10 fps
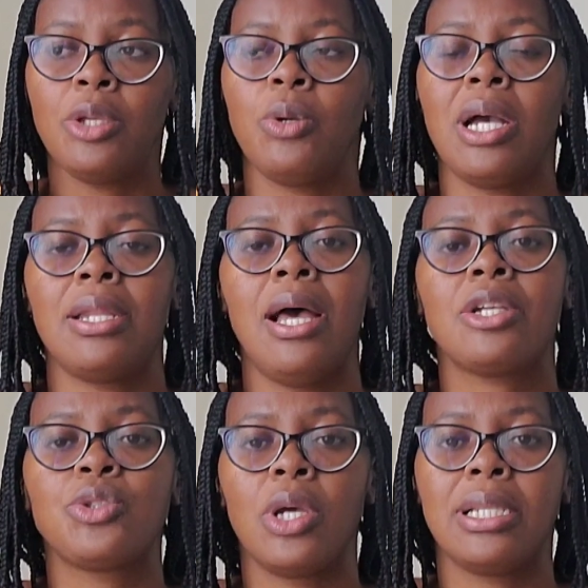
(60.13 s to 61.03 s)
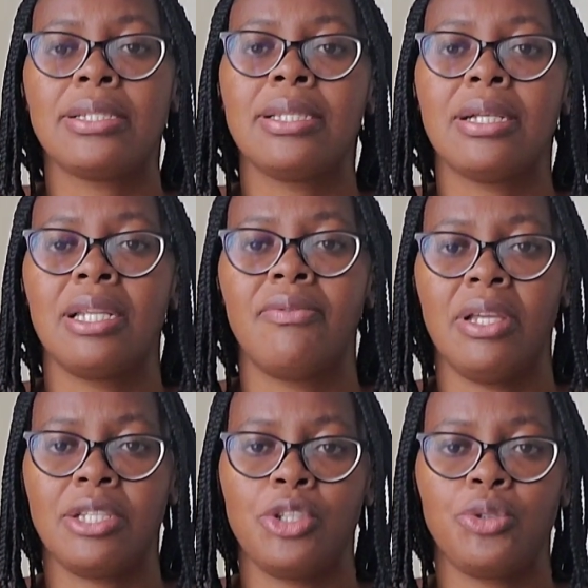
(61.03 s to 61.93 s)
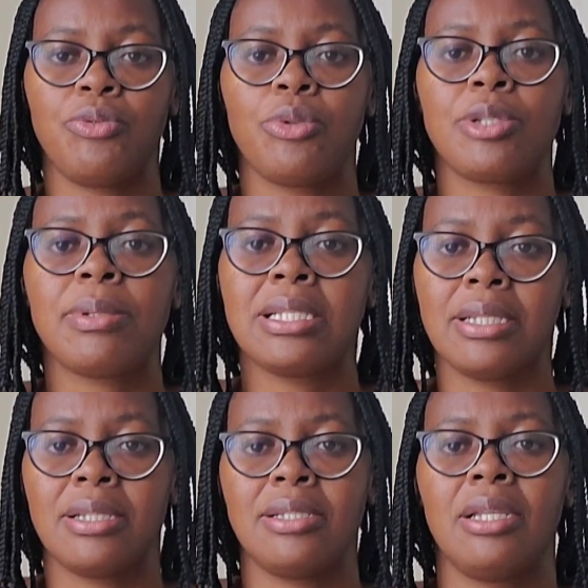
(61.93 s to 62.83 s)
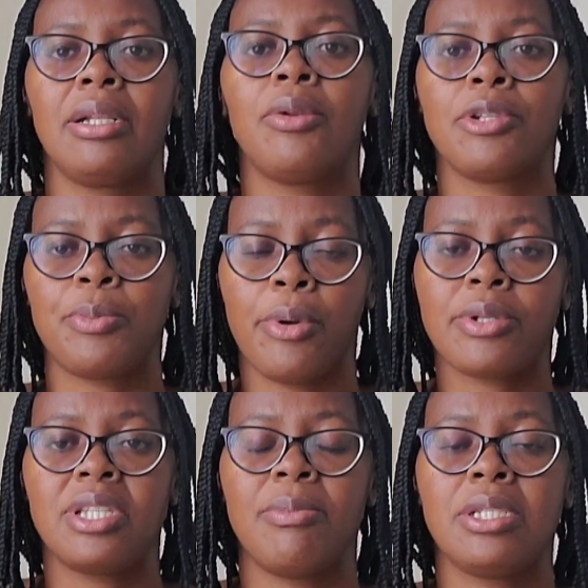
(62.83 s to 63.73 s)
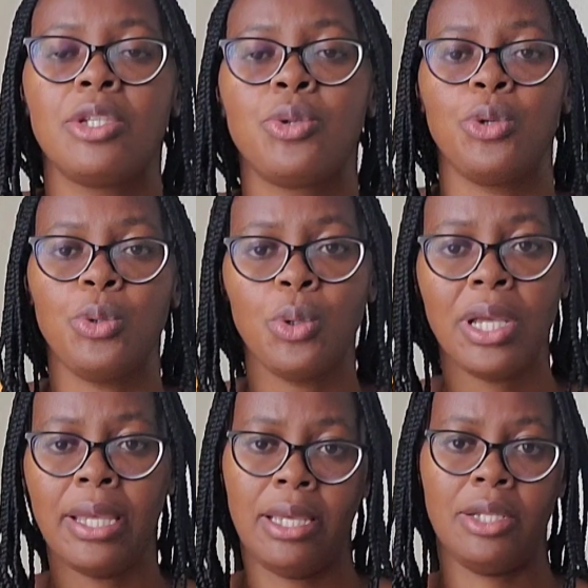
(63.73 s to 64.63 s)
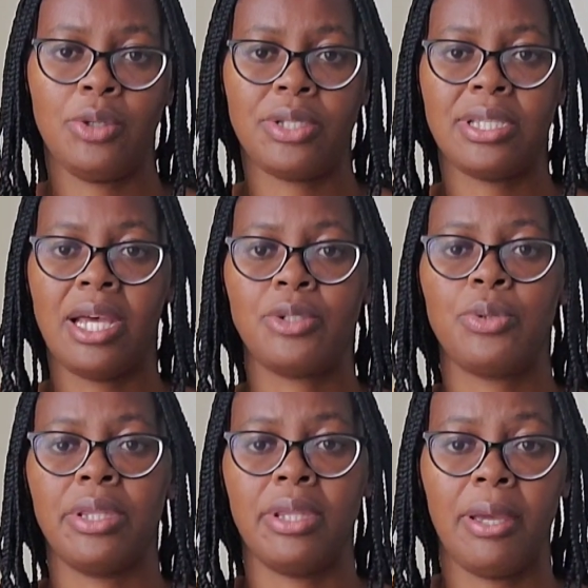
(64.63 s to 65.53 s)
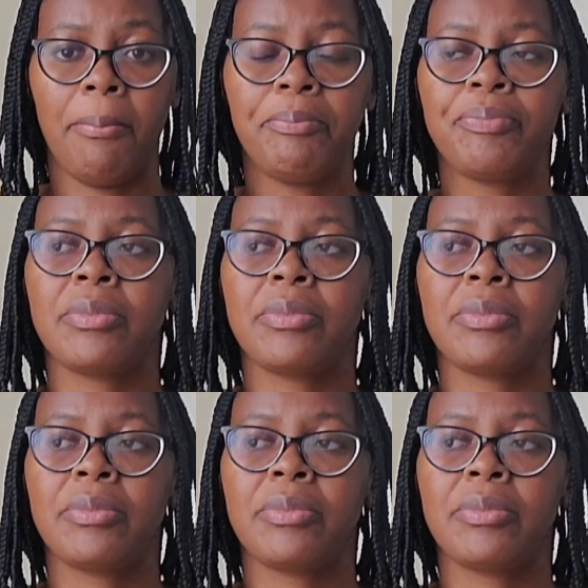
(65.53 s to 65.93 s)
you can actually take advantage of those places that are in close proximity you and you start with them.